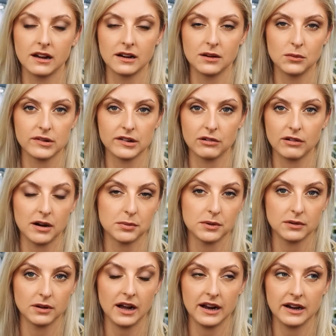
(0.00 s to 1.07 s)
and it was
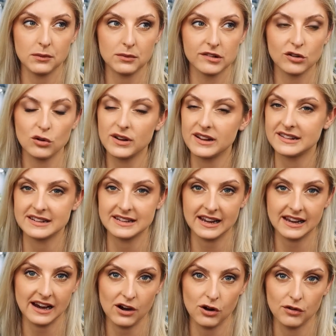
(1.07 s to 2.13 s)
incredible. And it was so easy to
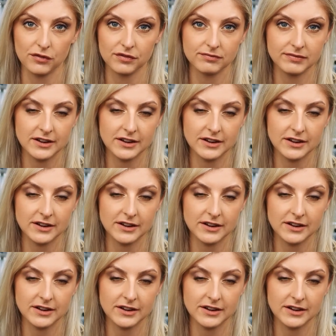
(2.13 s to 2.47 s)
take care of.